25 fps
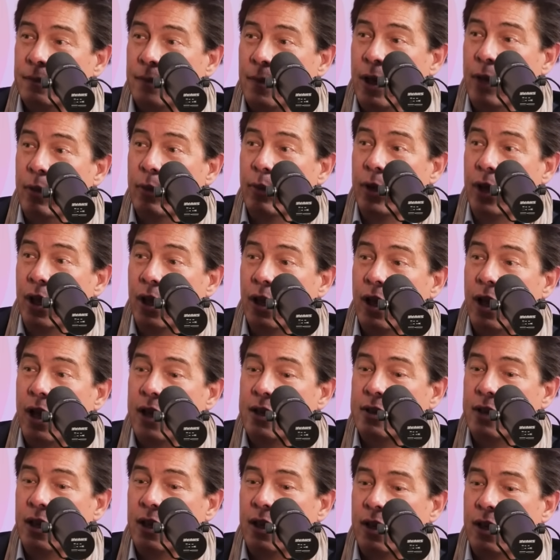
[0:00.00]
and
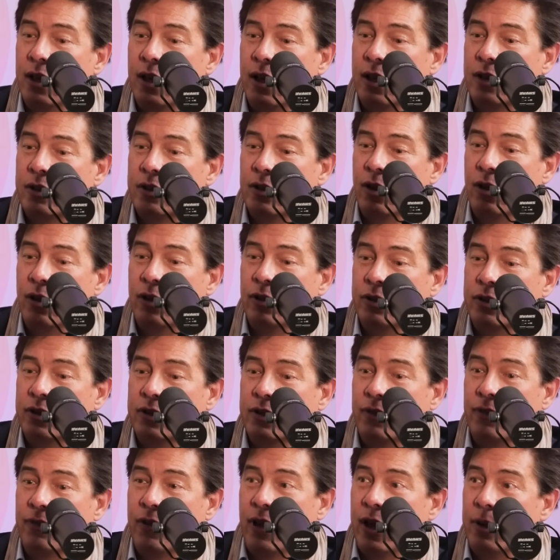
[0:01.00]
realizing that it's all
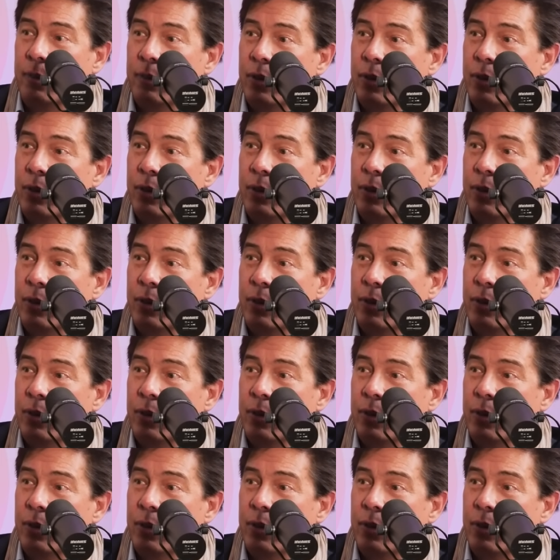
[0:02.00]
divine